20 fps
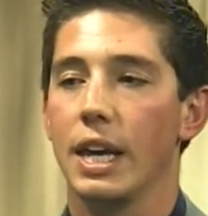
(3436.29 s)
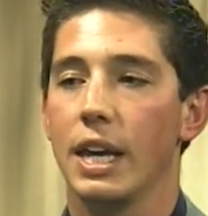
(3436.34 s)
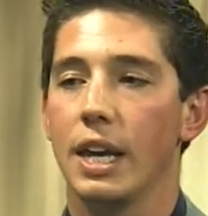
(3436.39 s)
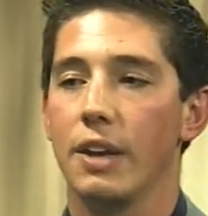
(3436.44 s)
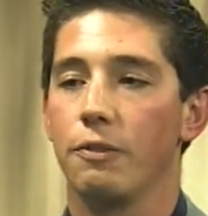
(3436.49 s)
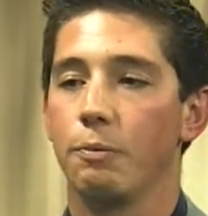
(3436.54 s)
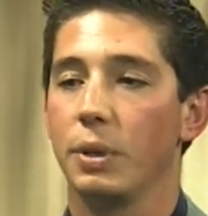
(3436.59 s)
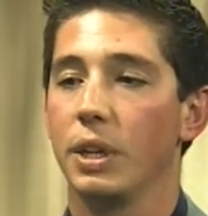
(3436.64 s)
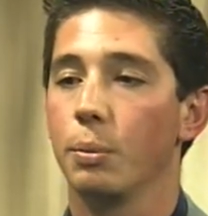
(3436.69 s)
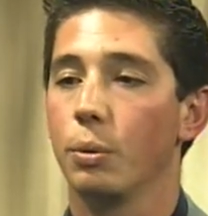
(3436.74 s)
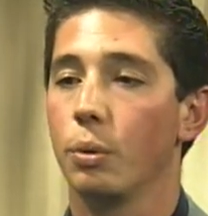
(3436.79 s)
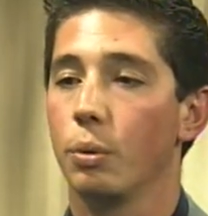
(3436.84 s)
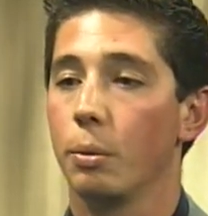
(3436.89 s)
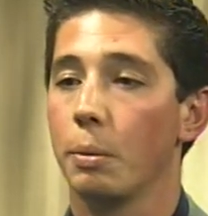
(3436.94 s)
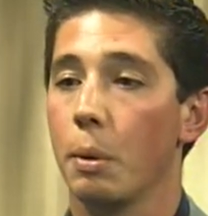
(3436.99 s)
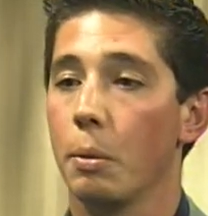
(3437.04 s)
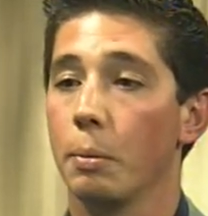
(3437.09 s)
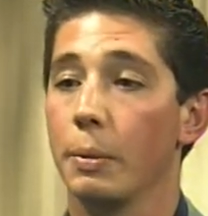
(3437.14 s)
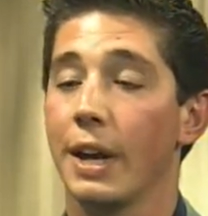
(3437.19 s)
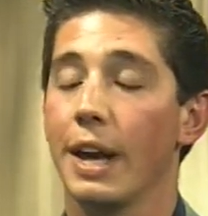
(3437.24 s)
if people
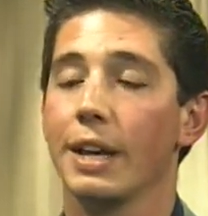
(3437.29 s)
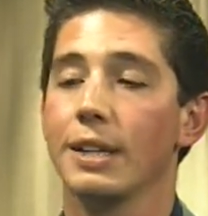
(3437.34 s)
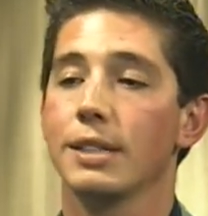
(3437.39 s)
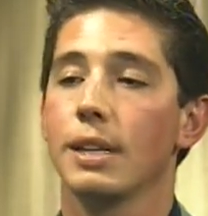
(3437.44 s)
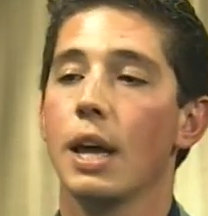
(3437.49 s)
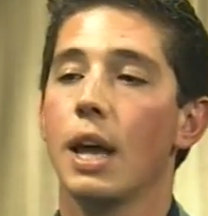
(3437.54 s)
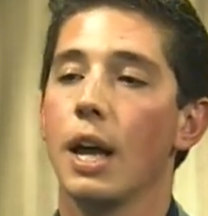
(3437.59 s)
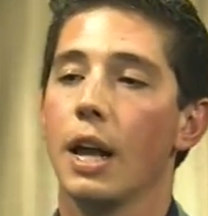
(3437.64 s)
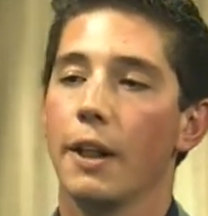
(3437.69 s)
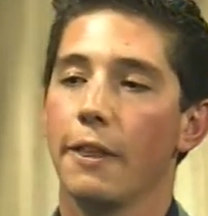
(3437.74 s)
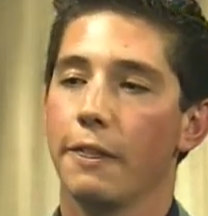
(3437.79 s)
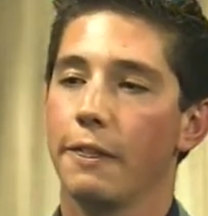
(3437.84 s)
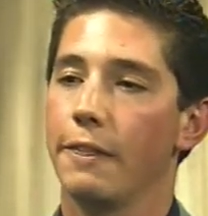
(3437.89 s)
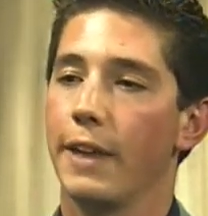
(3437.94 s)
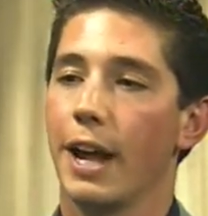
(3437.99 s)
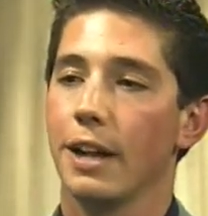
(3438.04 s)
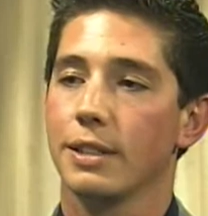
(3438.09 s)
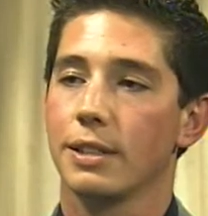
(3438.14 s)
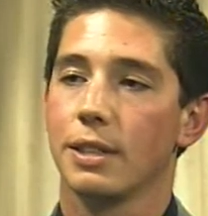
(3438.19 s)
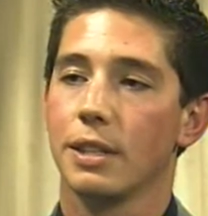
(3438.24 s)
remember me as
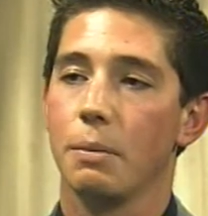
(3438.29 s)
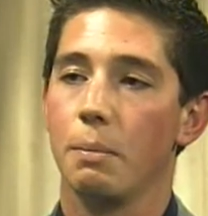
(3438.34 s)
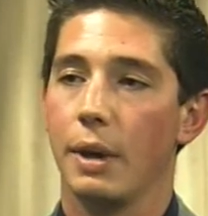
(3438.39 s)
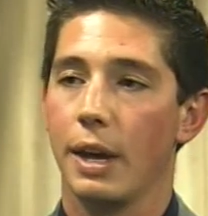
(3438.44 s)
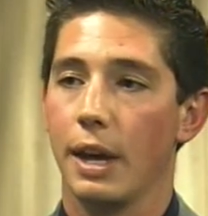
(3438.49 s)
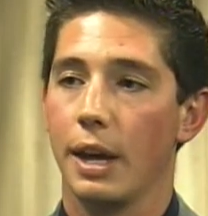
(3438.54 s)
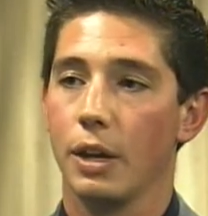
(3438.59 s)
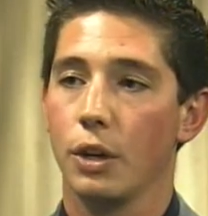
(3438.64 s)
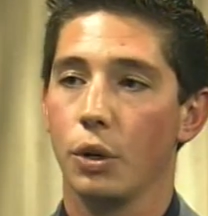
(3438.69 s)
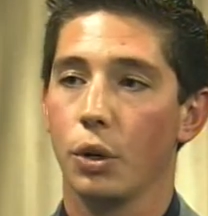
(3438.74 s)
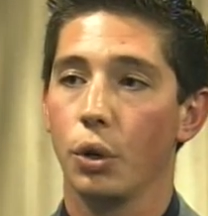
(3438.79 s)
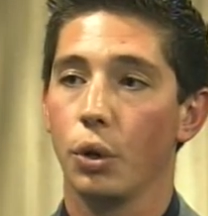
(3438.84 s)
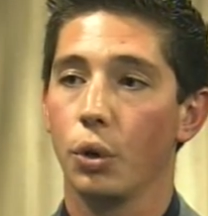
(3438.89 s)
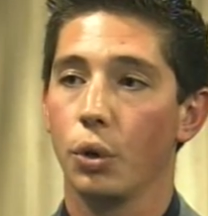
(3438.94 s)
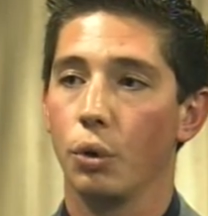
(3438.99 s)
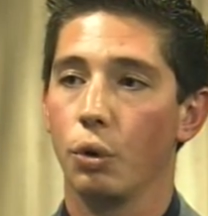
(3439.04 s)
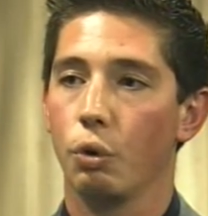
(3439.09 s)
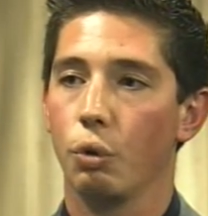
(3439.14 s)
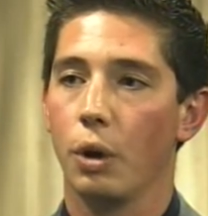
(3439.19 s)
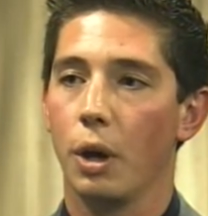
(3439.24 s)
that's the man
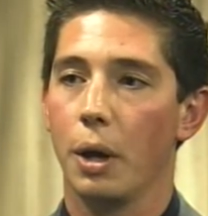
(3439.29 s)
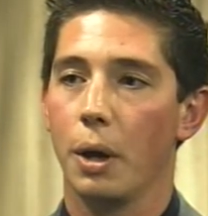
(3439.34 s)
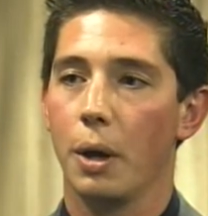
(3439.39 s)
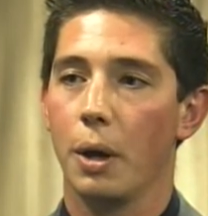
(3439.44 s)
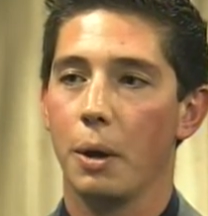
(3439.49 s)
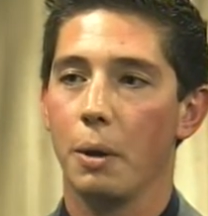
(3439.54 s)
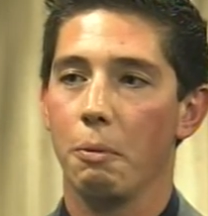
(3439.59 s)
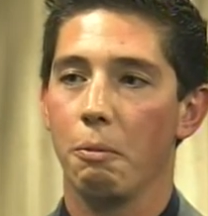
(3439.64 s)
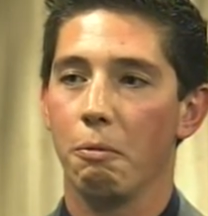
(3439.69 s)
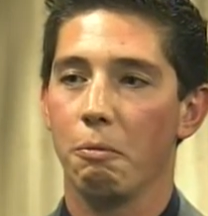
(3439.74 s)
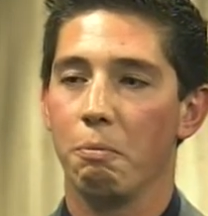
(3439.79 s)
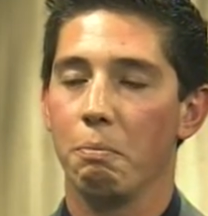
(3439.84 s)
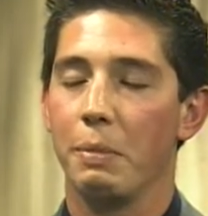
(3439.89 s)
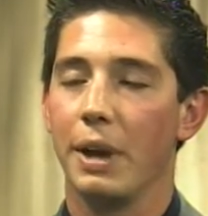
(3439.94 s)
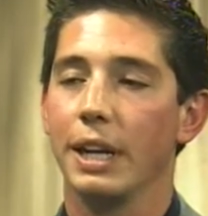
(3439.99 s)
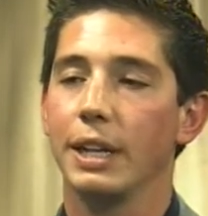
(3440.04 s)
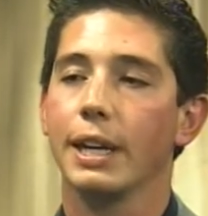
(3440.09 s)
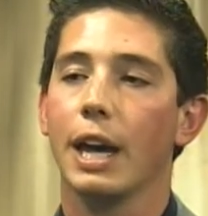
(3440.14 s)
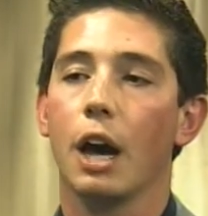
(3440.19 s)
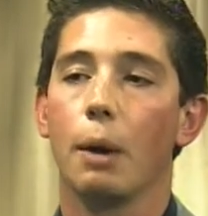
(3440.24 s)
who
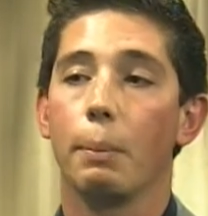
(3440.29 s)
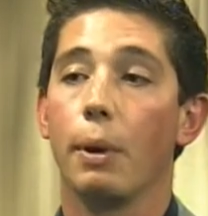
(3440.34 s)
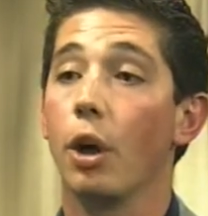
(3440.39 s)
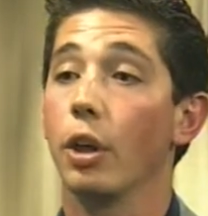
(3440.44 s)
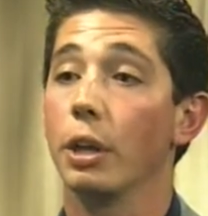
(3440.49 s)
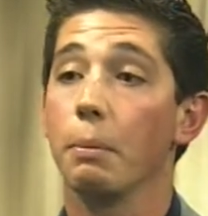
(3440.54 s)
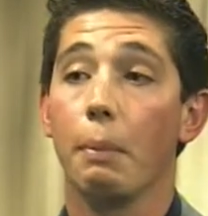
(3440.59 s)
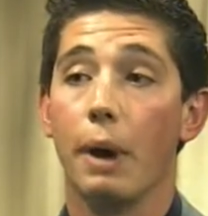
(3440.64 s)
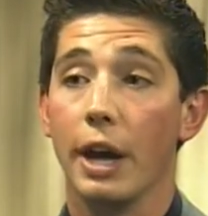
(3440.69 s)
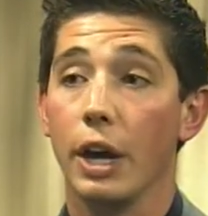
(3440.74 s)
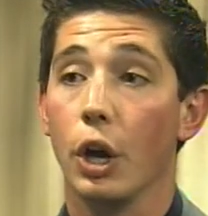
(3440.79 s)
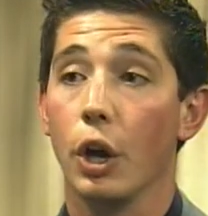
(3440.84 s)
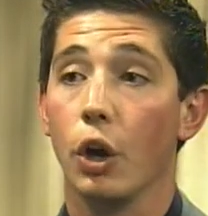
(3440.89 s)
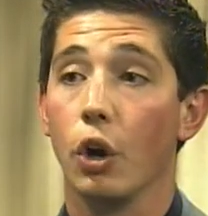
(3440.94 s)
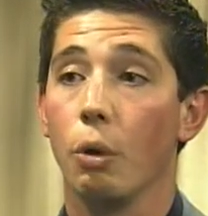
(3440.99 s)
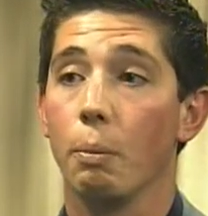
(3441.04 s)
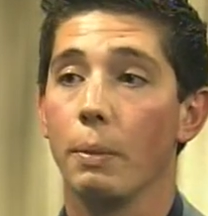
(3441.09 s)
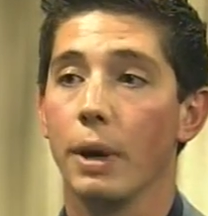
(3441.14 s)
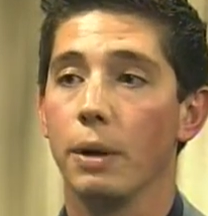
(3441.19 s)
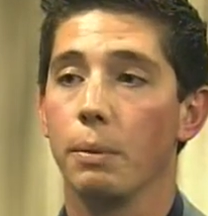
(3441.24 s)
made Cal Poly my
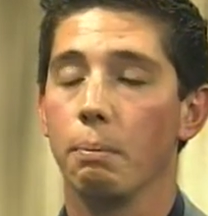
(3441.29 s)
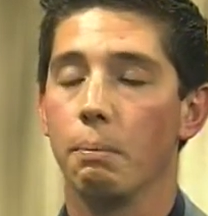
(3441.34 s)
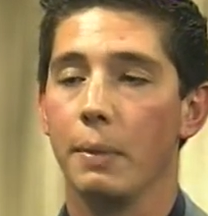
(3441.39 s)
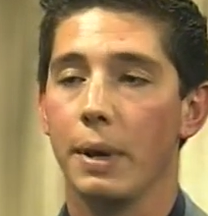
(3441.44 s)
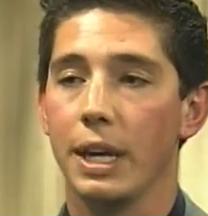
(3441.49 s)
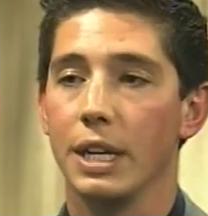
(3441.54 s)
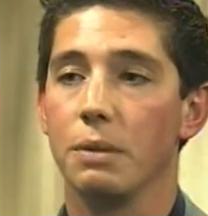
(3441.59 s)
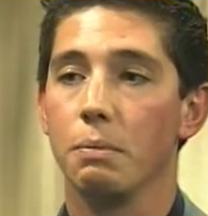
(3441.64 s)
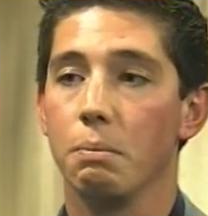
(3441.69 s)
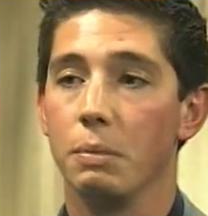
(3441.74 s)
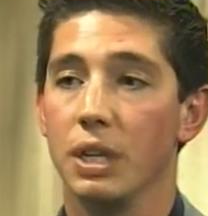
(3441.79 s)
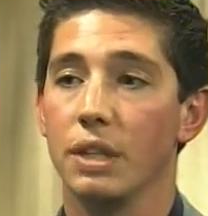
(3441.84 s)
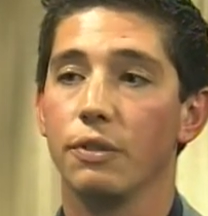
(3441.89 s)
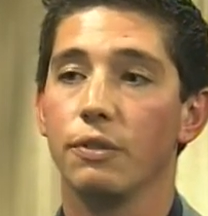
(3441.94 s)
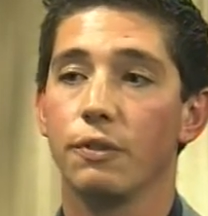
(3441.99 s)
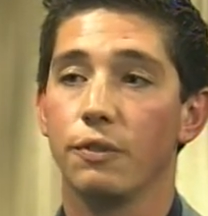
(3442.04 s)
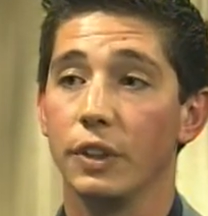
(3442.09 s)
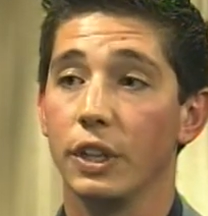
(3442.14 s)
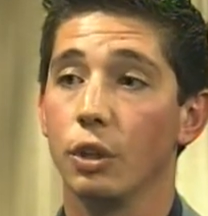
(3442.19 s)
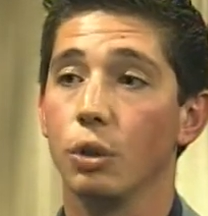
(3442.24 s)
home and made me
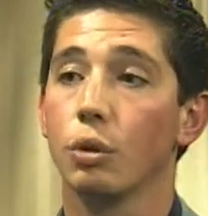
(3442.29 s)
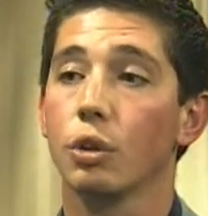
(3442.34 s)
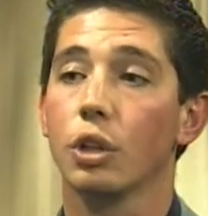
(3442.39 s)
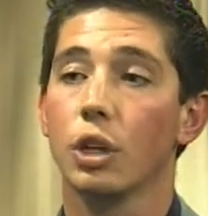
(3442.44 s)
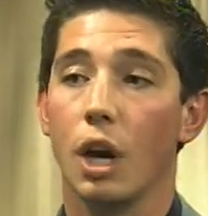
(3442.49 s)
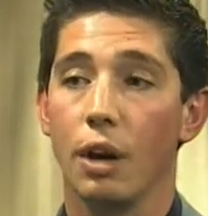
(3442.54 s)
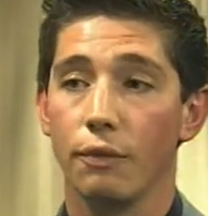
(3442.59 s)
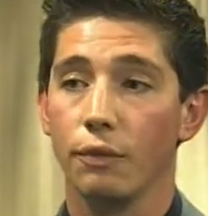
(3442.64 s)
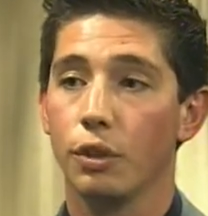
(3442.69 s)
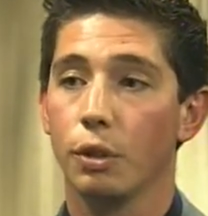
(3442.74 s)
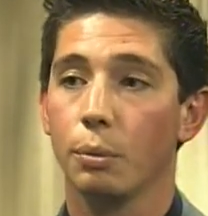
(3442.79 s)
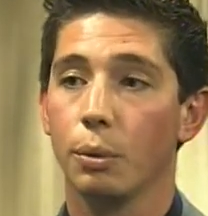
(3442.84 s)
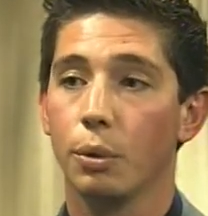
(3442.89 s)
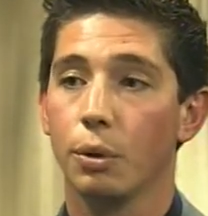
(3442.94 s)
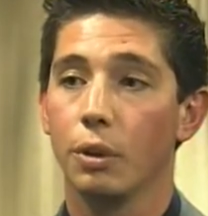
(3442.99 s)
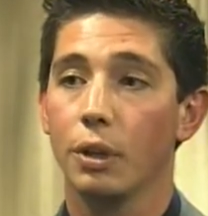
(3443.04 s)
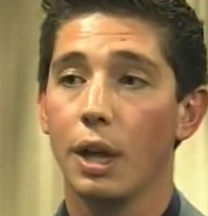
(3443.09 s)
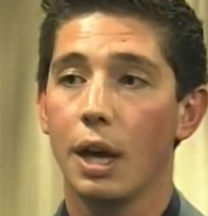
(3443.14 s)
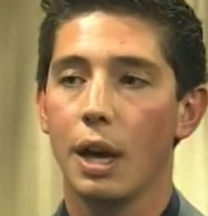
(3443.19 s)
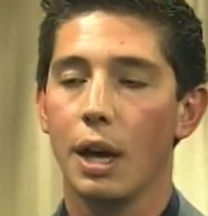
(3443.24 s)
feel
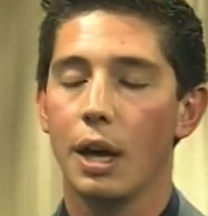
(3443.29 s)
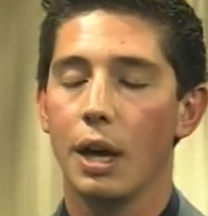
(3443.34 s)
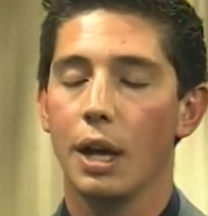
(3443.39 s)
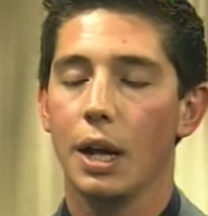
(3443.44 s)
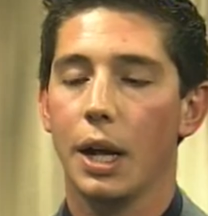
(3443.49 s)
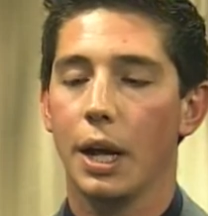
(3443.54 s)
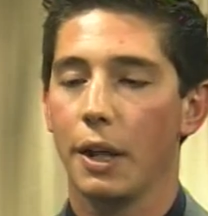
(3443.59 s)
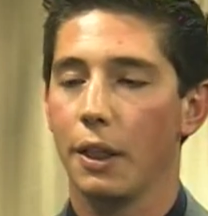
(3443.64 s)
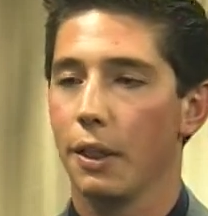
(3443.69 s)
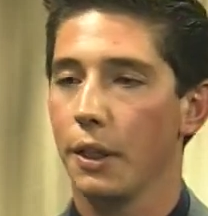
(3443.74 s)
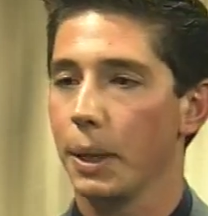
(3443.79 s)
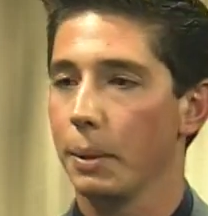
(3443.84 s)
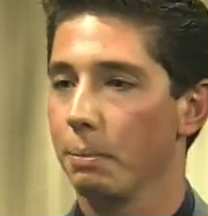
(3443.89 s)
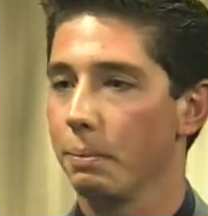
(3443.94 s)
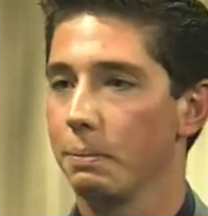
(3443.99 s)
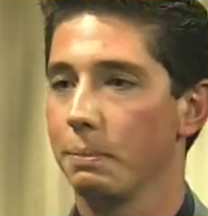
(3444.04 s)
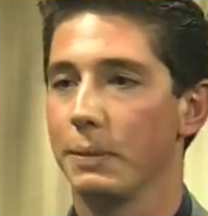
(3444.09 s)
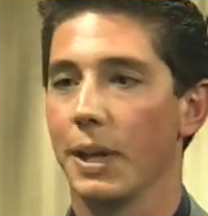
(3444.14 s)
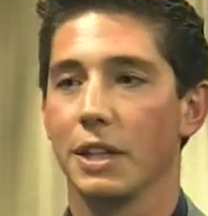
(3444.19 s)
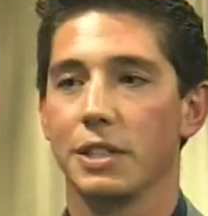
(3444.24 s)
comfortable,
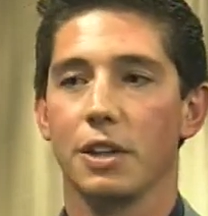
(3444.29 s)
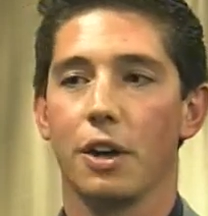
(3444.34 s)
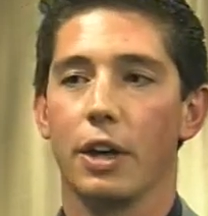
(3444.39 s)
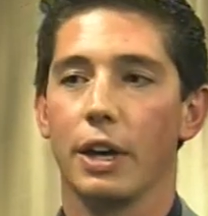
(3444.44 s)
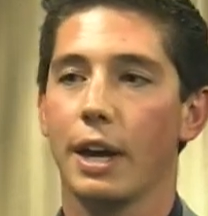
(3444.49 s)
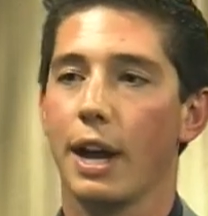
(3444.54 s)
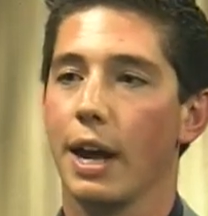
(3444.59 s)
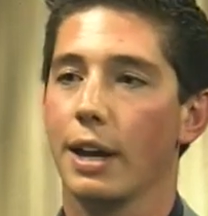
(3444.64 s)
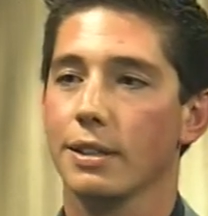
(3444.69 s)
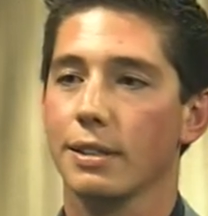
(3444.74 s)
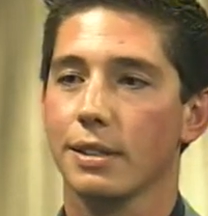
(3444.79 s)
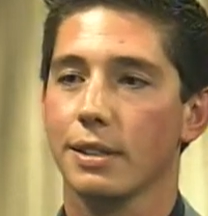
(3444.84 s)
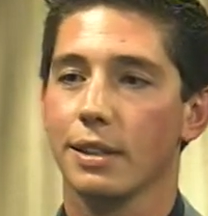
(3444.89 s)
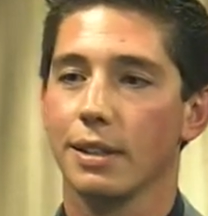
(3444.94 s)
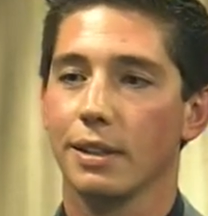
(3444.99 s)
that's all I ask.